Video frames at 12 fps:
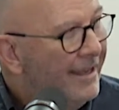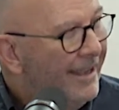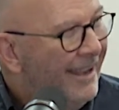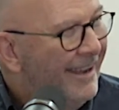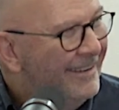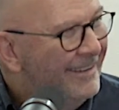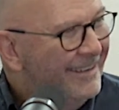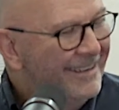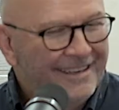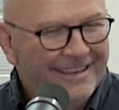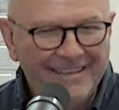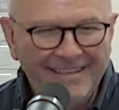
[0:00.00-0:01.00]
And
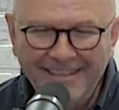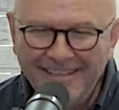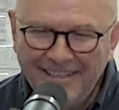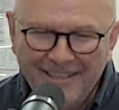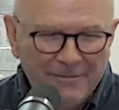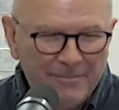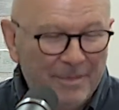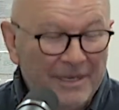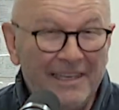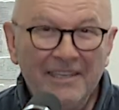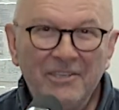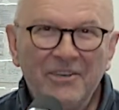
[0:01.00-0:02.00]
but
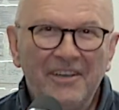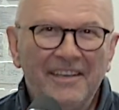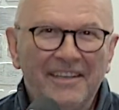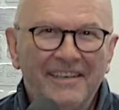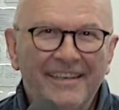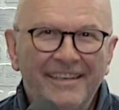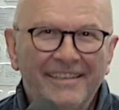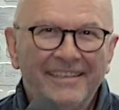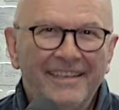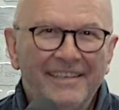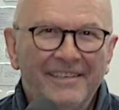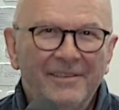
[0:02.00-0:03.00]
I enjoyed it.
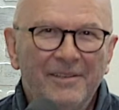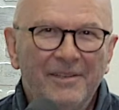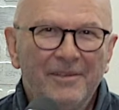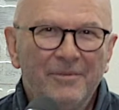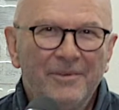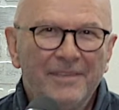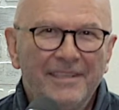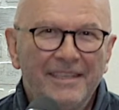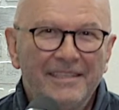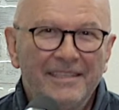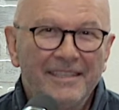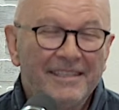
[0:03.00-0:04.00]

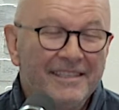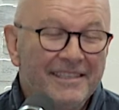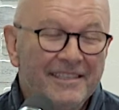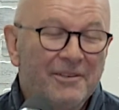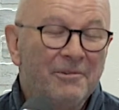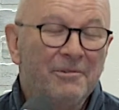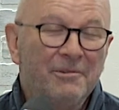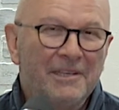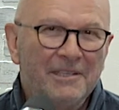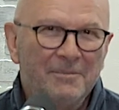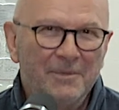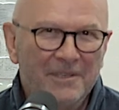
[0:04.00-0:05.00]
It's an
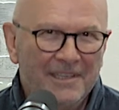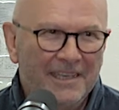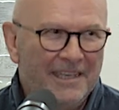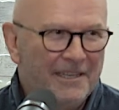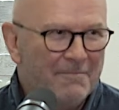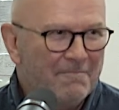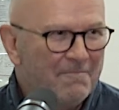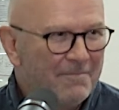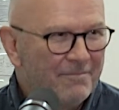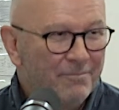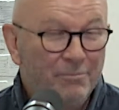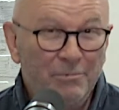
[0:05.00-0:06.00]
incredible game,
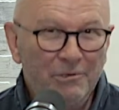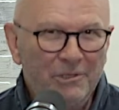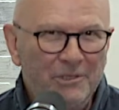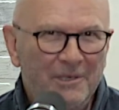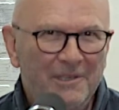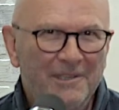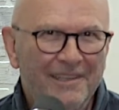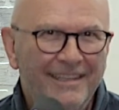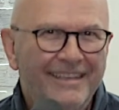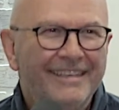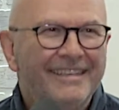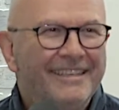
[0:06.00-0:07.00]
brutal,
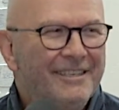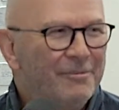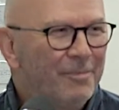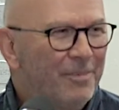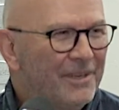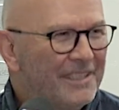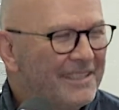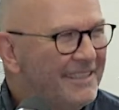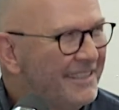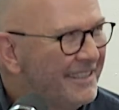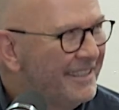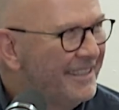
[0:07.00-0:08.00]

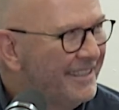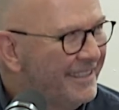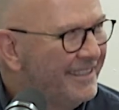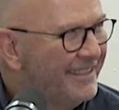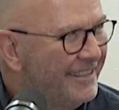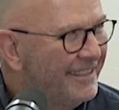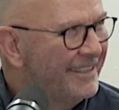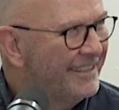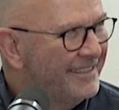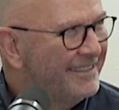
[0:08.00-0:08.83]
but yeah.